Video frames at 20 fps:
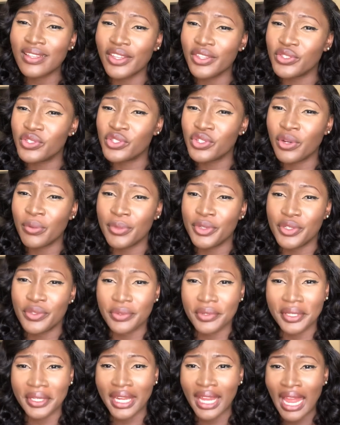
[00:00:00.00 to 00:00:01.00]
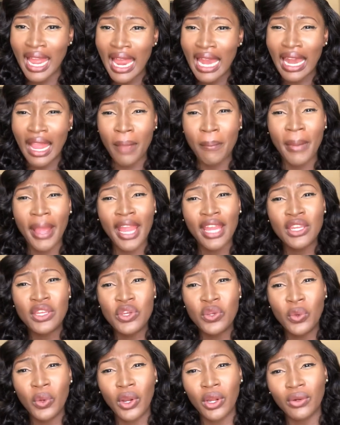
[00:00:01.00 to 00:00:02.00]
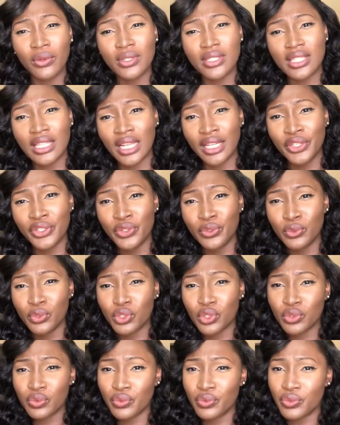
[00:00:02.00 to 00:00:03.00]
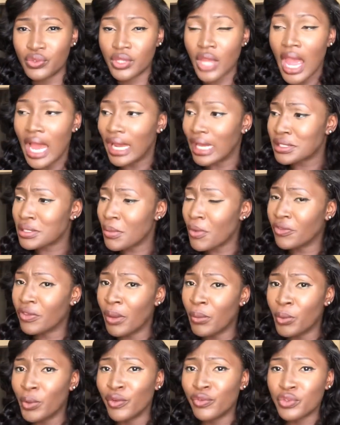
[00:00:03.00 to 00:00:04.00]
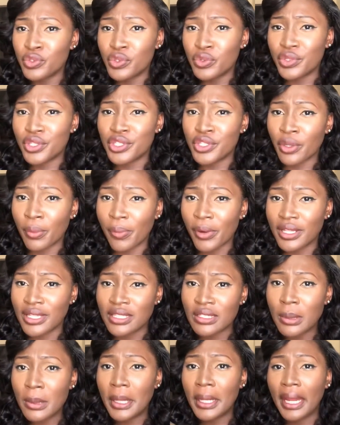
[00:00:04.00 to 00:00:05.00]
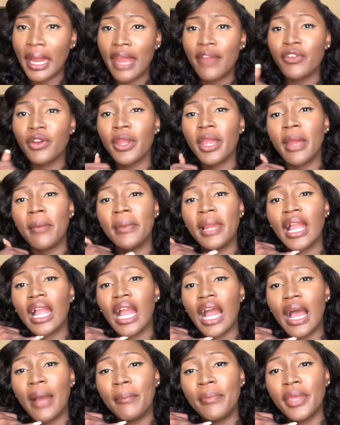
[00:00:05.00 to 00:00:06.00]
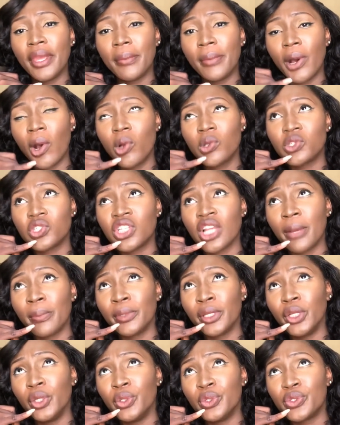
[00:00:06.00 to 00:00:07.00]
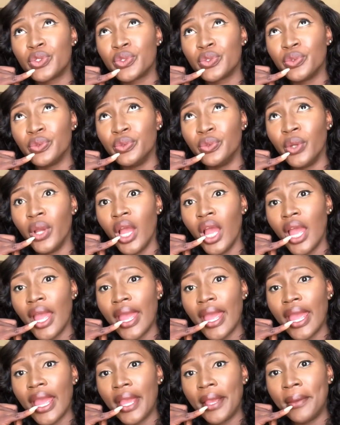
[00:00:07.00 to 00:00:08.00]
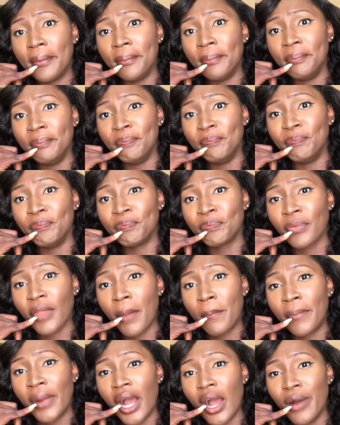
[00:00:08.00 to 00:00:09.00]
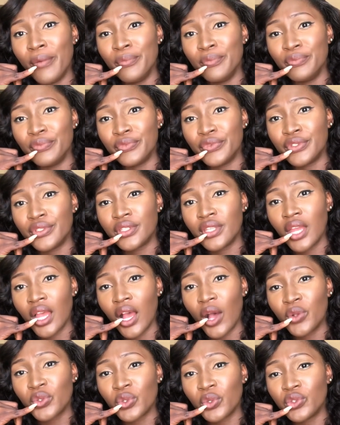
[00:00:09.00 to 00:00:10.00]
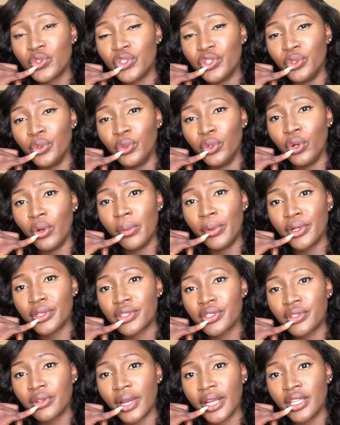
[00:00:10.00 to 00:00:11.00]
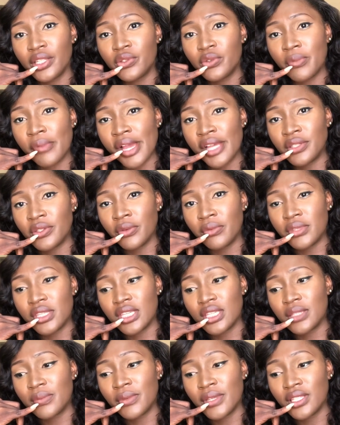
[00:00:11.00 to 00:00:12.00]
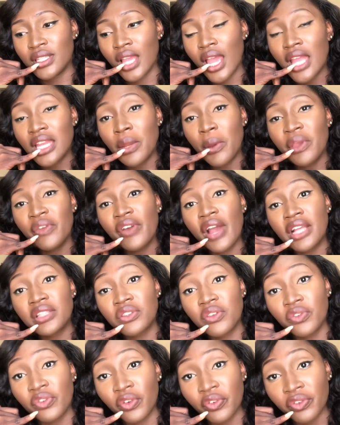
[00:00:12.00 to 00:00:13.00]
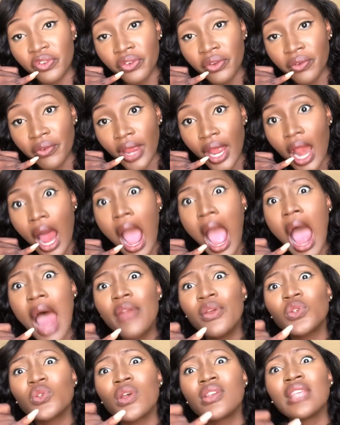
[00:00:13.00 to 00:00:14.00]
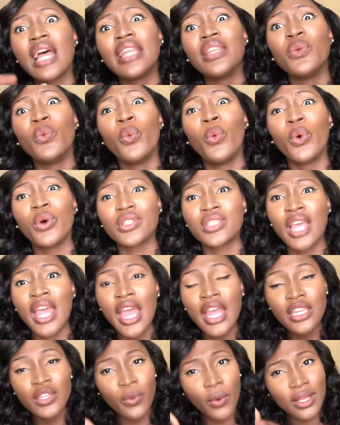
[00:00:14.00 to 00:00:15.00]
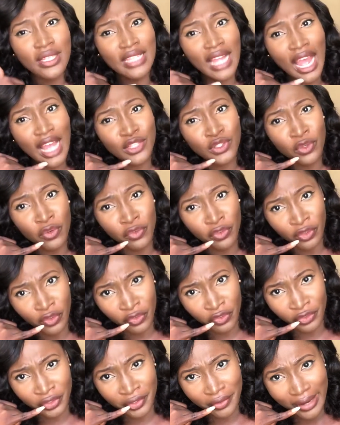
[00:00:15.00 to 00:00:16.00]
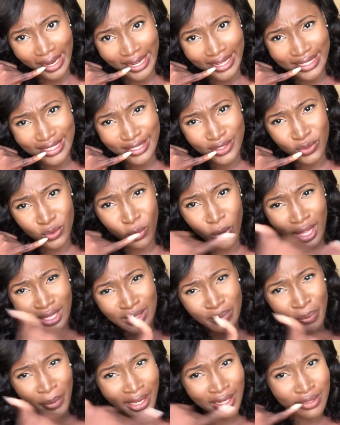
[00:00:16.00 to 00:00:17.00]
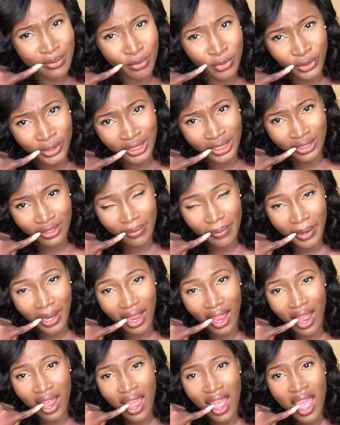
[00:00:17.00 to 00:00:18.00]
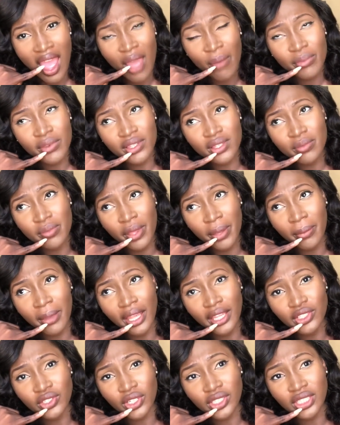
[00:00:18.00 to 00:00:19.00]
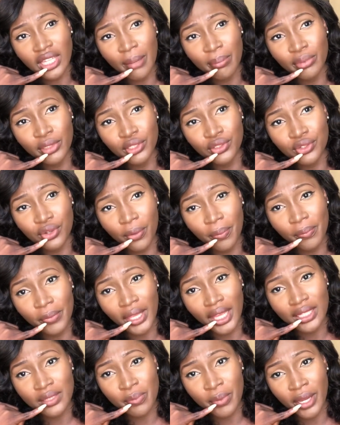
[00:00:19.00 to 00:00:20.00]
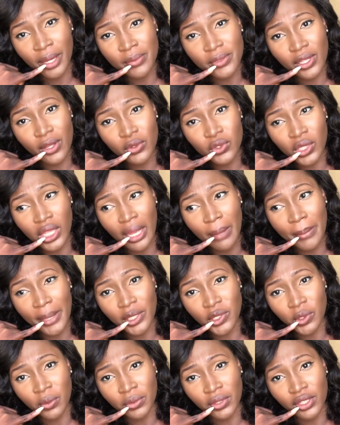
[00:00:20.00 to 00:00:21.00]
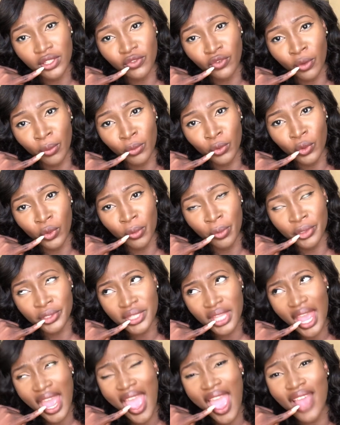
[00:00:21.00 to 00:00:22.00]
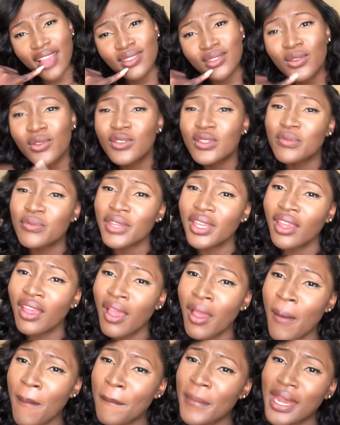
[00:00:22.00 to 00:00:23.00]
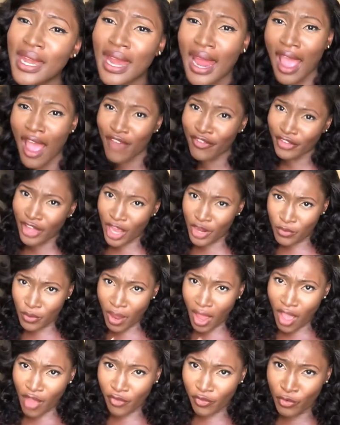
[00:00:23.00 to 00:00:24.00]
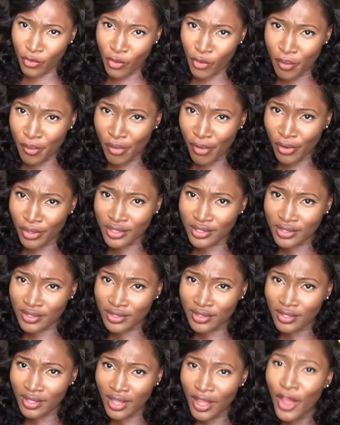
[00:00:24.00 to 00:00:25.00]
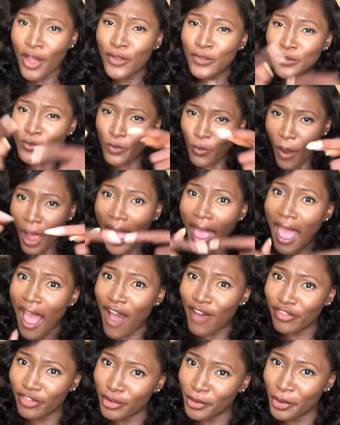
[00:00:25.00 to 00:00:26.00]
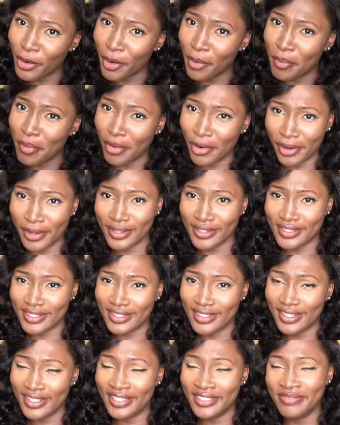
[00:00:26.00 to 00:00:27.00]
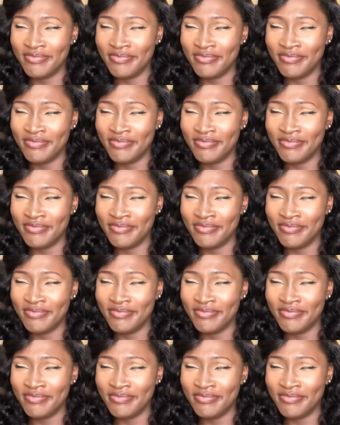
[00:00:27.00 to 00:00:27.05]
things you should not be doing, like buying new clothes and new shoes. Like, some of them will even do it in your presence. Some of them can call you and be like, babe, I want to sharply go to Palms. I want to go to the Hugo Boss store. I need to buy some things, please. They will even ask you for free ride. Those ones are the worst. The ones that ask you for free ride to go and spend money. You're like, please, babe, can you just sharply drop me at Palms? I want to go and buy some things from Hugo Boss. Excuse me, me that have car, do I have Hugo Boss? Do I have Hugo Boss?